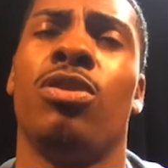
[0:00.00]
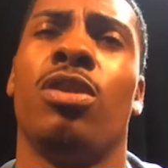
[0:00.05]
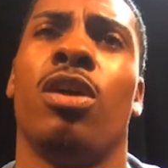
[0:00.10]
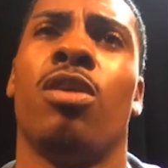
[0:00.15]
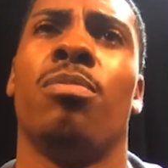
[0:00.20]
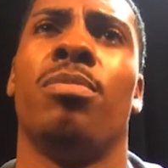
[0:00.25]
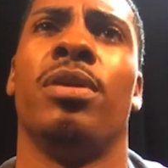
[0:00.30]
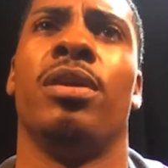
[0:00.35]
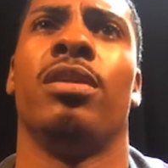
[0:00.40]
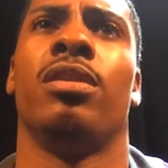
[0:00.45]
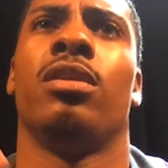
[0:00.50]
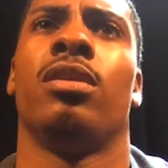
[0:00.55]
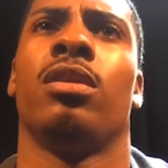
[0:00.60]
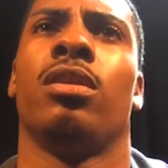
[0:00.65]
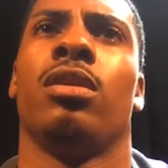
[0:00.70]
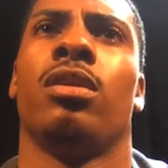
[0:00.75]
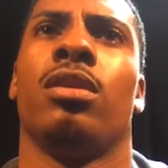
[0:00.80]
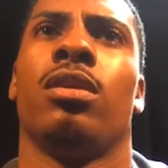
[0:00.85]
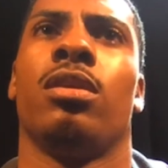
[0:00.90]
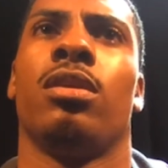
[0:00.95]
but
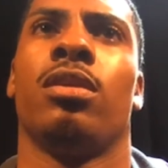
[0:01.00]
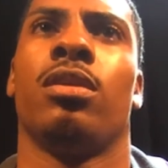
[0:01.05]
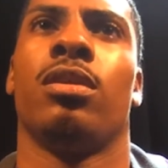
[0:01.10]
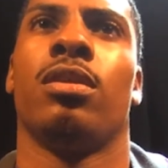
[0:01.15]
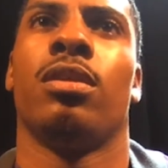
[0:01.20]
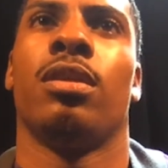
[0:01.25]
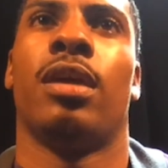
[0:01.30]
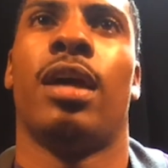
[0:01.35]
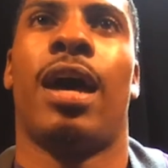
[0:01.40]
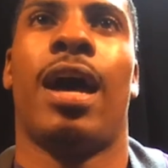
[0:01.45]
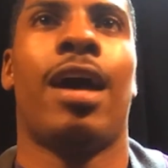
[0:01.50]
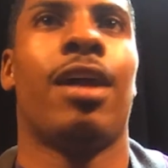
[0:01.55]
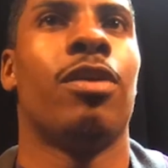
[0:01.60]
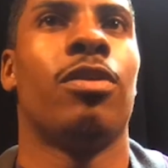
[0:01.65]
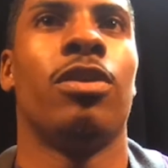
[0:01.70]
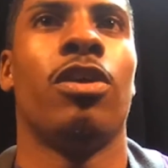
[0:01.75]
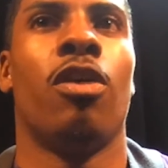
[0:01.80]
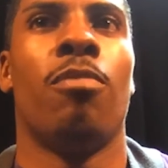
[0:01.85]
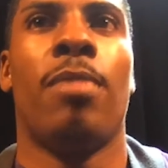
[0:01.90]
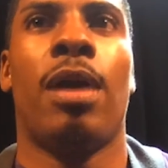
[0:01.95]
I don't
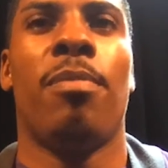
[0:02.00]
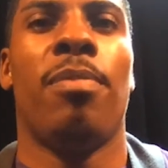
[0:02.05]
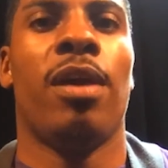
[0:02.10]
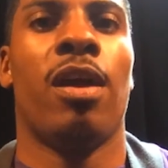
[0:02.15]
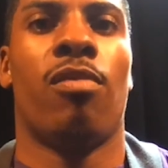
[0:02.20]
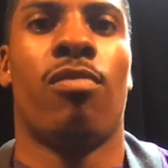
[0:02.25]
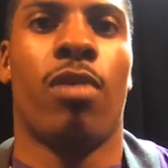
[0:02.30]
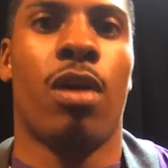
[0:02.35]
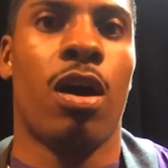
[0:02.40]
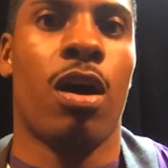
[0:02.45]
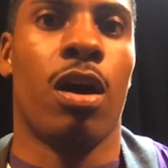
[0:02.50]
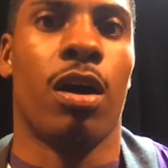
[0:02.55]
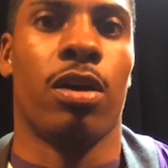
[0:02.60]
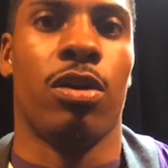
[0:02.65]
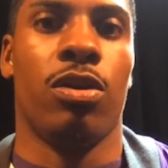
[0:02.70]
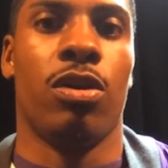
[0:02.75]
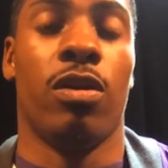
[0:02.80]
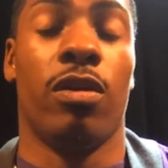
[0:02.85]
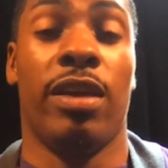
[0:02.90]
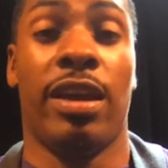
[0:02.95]
know. Maybe I'm wrong.
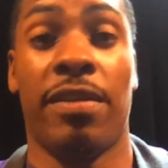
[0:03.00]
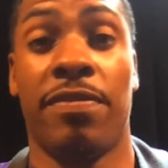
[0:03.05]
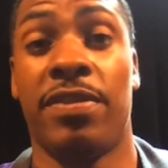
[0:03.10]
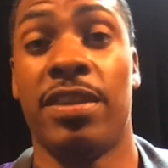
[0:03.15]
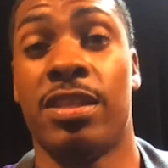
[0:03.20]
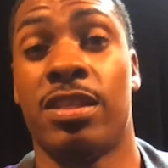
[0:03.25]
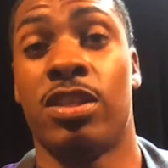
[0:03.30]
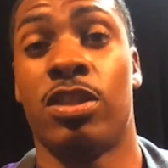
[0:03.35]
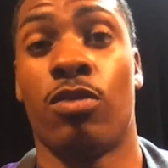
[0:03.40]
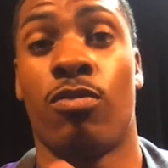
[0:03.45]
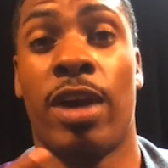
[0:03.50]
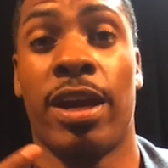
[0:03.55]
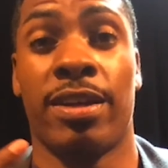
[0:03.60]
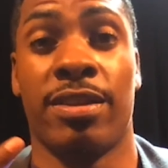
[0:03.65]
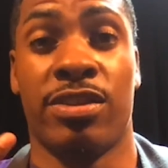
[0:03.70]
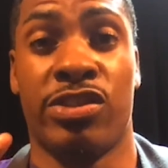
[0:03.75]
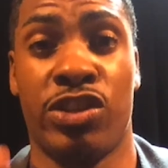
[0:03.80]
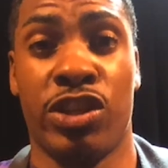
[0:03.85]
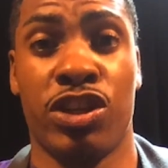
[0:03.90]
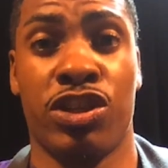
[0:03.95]
If this is the right
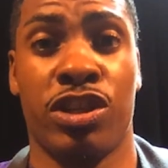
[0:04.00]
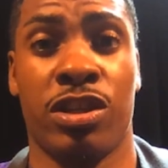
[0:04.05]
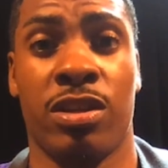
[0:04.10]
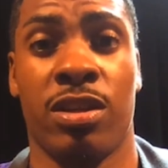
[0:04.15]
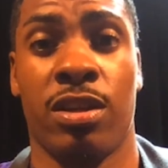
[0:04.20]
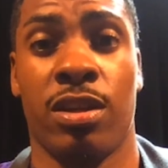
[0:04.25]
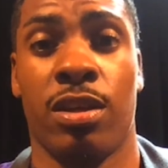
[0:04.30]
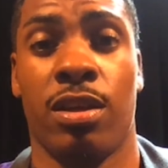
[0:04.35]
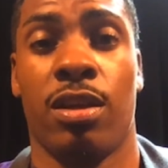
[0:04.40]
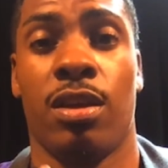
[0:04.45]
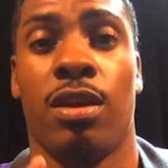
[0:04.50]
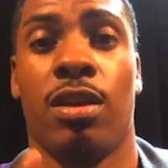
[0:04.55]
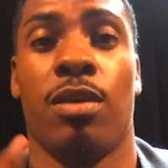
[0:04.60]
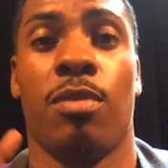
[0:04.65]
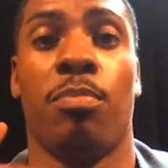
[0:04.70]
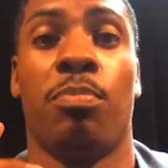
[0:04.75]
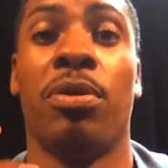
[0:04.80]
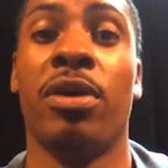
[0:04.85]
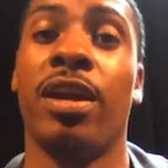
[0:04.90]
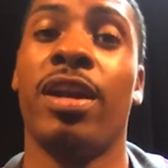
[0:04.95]
decision,
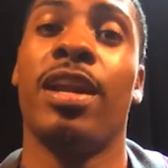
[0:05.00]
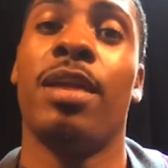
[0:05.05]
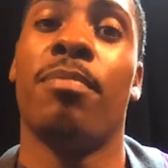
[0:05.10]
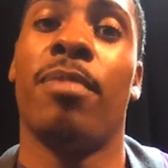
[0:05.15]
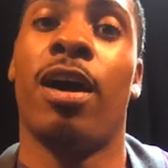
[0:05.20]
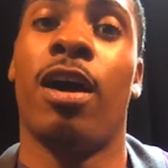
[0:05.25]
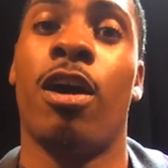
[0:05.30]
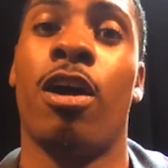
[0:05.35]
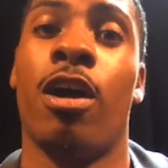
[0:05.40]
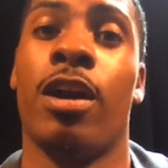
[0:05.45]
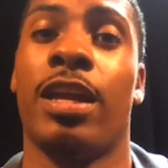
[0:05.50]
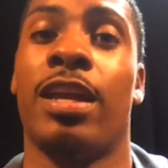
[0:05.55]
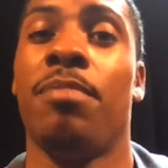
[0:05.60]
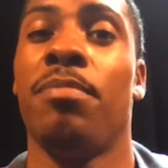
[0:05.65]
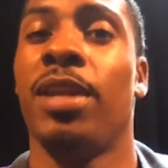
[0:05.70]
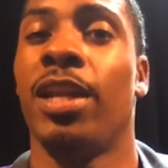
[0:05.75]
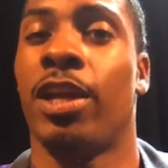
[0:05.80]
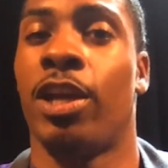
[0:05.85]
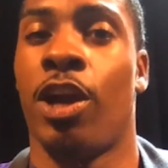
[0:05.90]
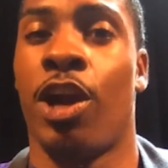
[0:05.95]
put it in my heart. Give me
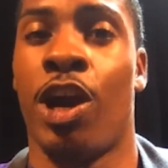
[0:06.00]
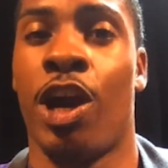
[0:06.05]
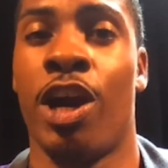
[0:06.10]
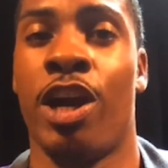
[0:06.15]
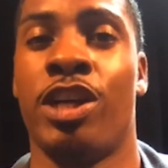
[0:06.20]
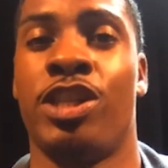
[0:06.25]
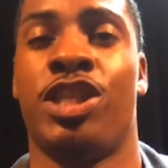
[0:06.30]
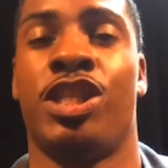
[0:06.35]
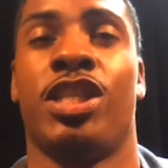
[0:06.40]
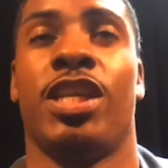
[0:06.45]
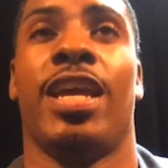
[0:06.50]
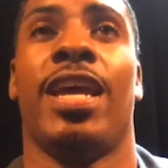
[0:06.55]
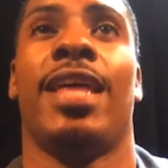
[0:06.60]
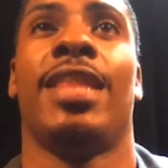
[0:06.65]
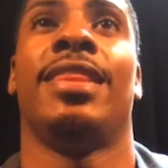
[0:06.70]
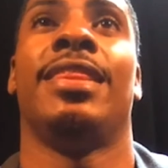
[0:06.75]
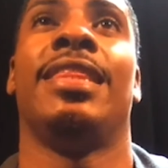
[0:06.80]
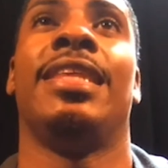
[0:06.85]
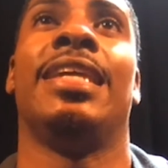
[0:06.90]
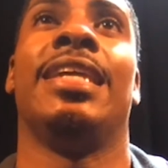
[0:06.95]
the courage
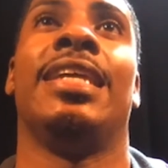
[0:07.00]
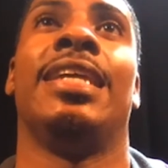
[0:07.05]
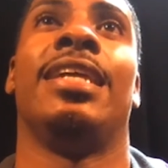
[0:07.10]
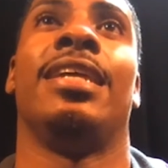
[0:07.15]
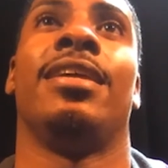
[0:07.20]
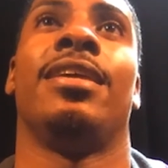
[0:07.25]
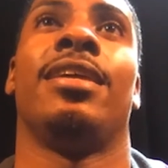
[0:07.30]
and the